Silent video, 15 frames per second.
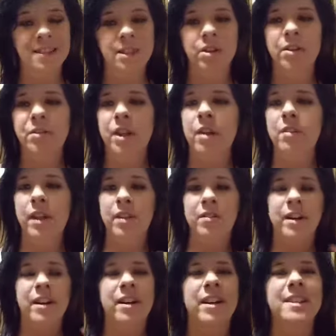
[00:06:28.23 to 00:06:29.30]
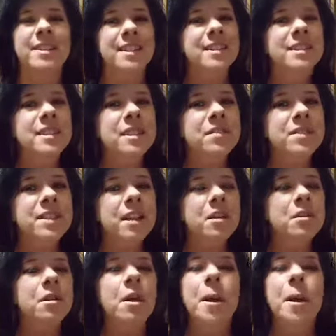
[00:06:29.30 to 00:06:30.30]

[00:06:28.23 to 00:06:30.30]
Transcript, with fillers: So if you have like very sensitive skin,